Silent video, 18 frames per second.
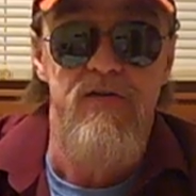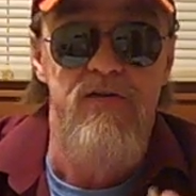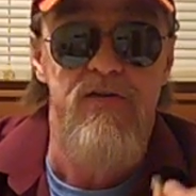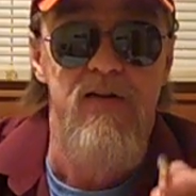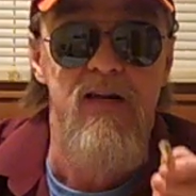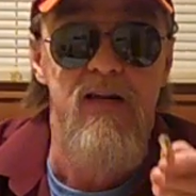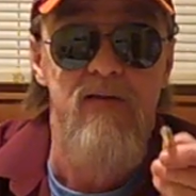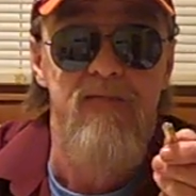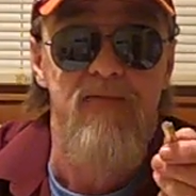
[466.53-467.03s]
You
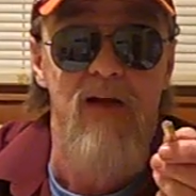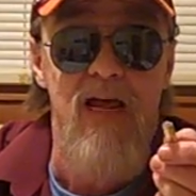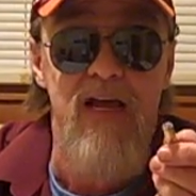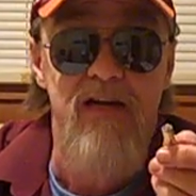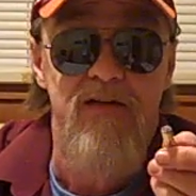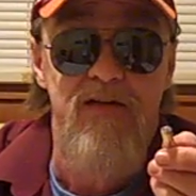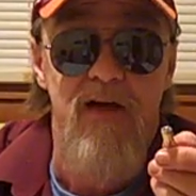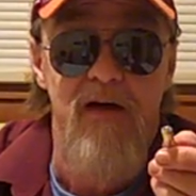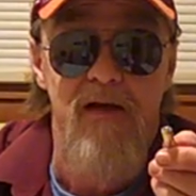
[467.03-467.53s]
see the
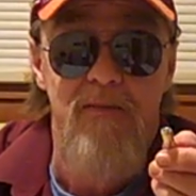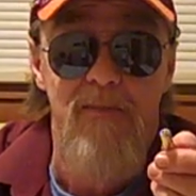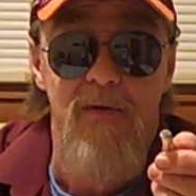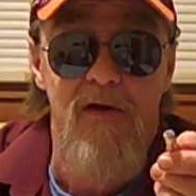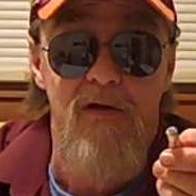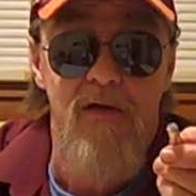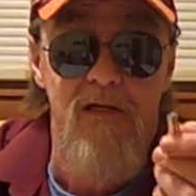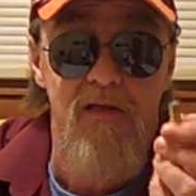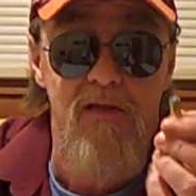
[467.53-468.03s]
flat top
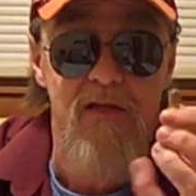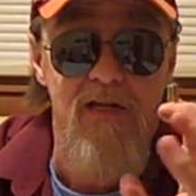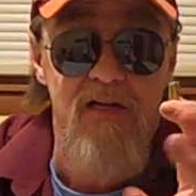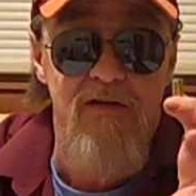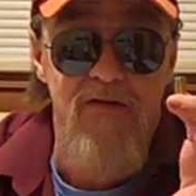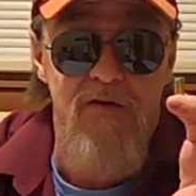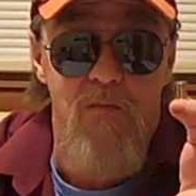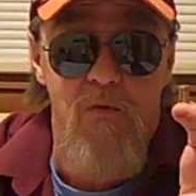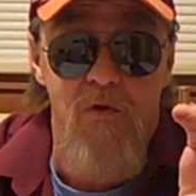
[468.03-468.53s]
on it?
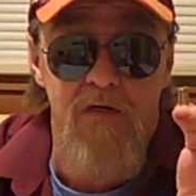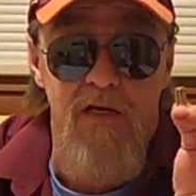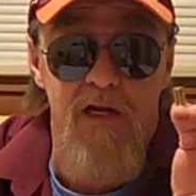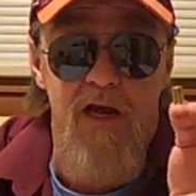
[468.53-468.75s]
These are what